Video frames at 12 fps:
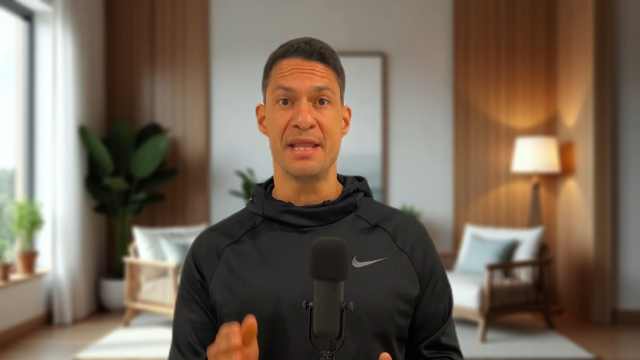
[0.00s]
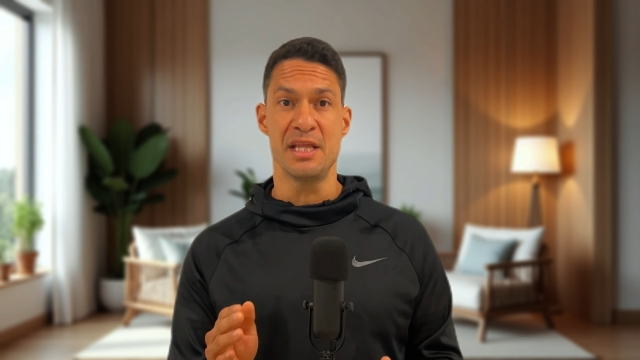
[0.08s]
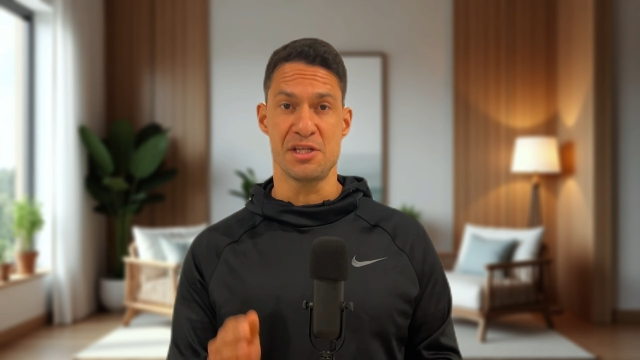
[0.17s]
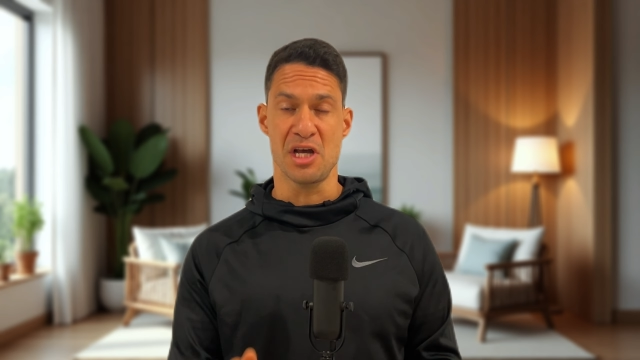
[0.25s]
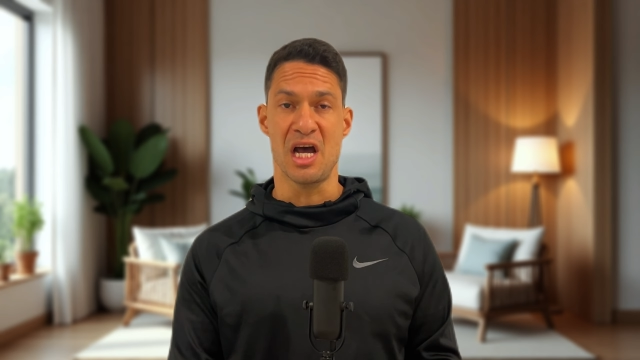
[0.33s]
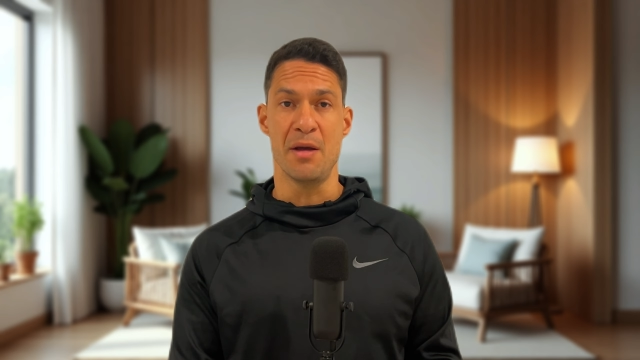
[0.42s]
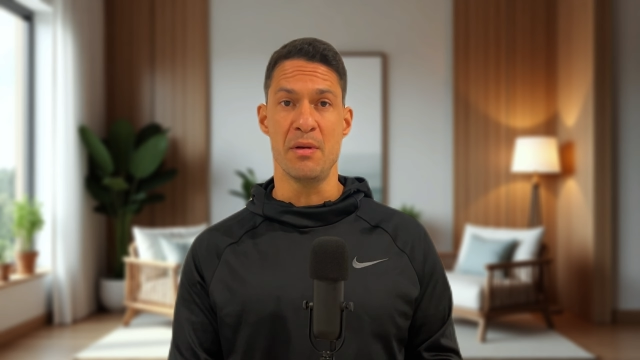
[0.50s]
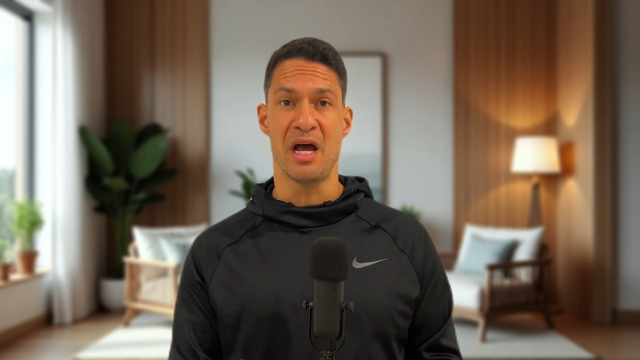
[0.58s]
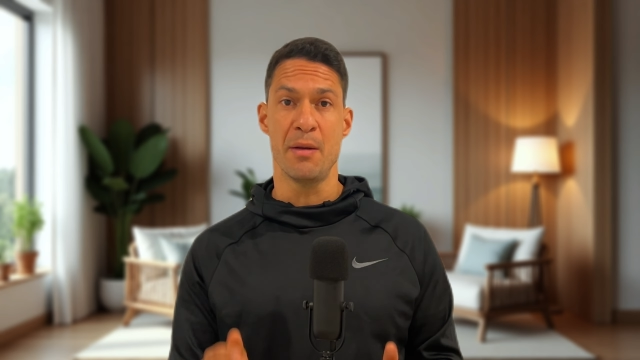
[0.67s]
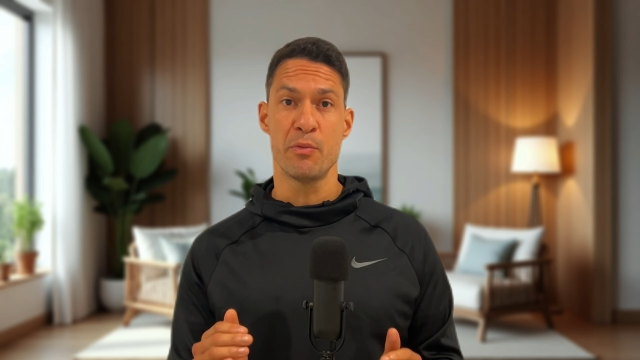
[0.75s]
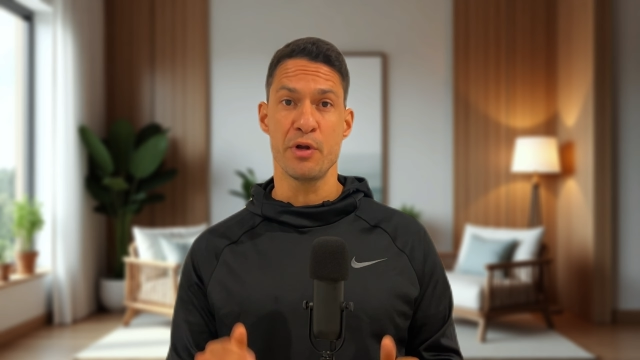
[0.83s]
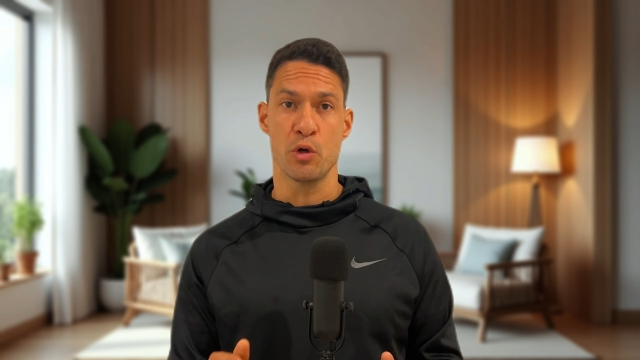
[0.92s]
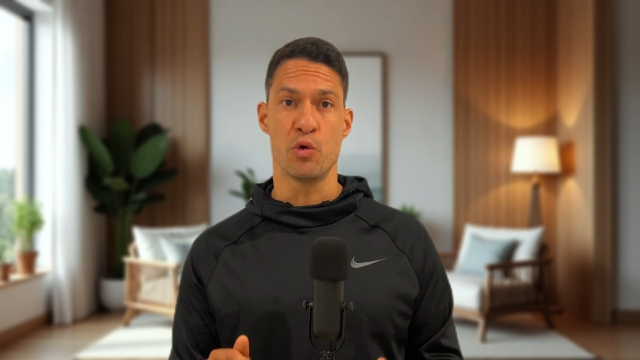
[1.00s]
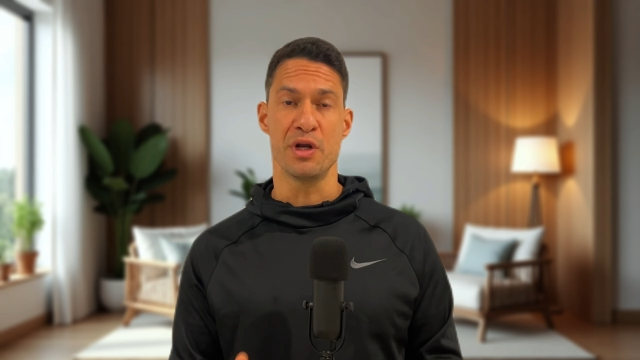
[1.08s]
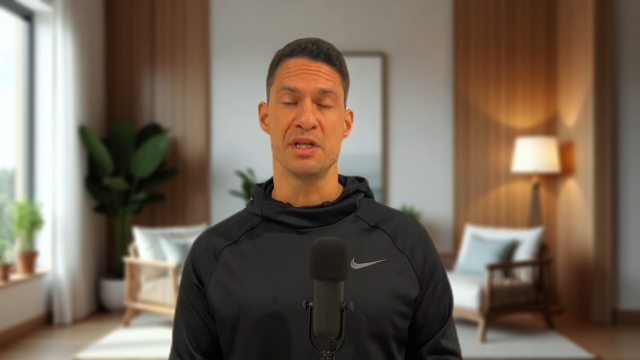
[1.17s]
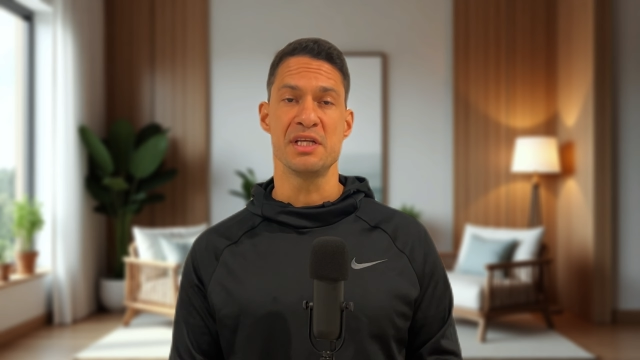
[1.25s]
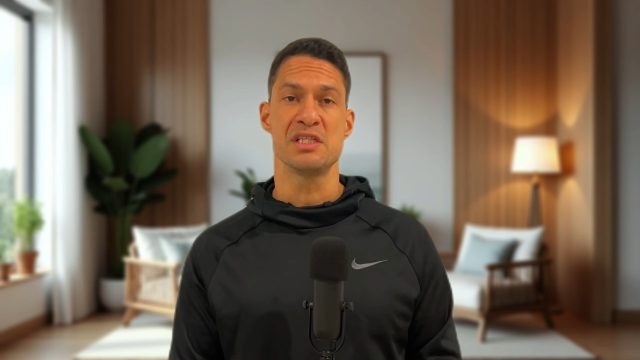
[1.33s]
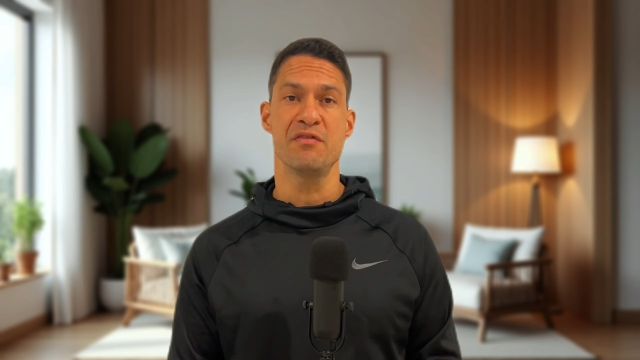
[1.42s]
at the time I'm
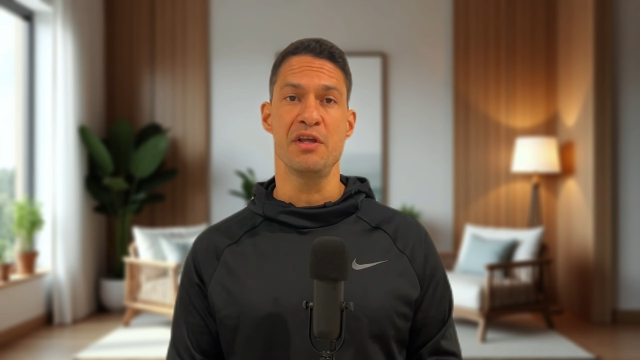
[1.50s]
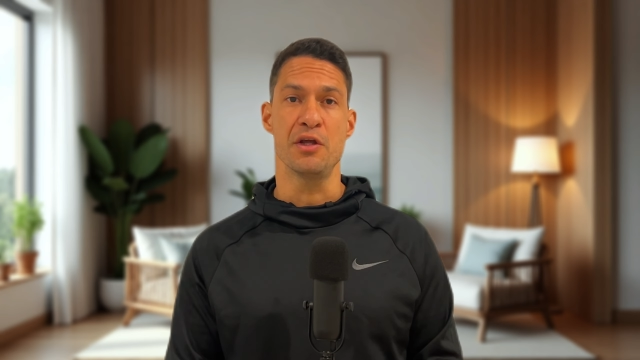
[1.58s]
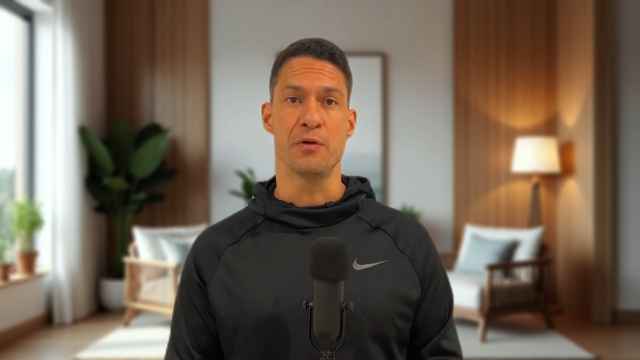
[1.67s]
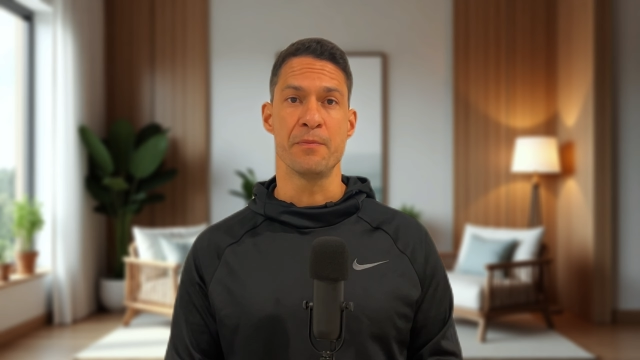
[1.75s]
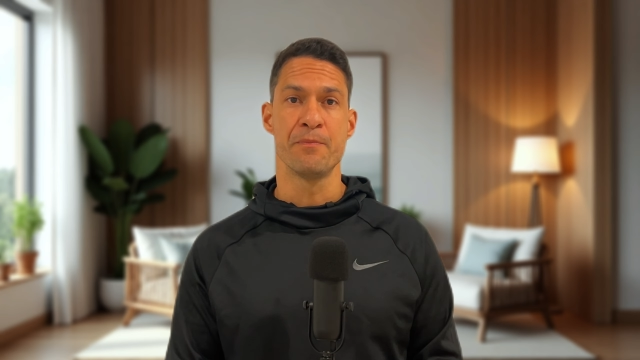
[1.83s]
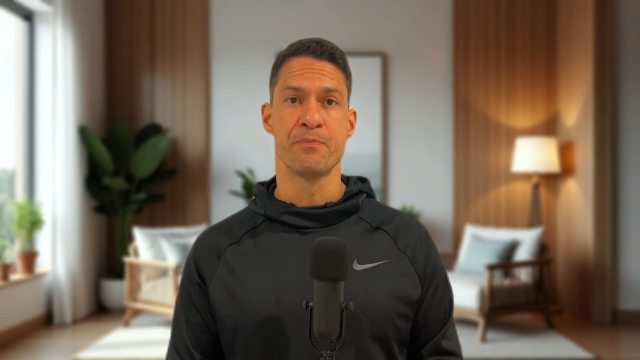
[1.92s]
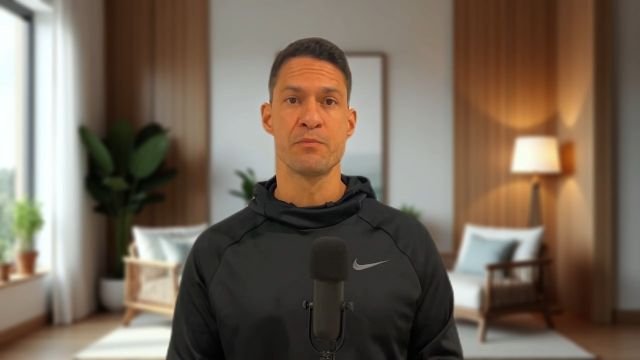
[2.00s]
recording this video.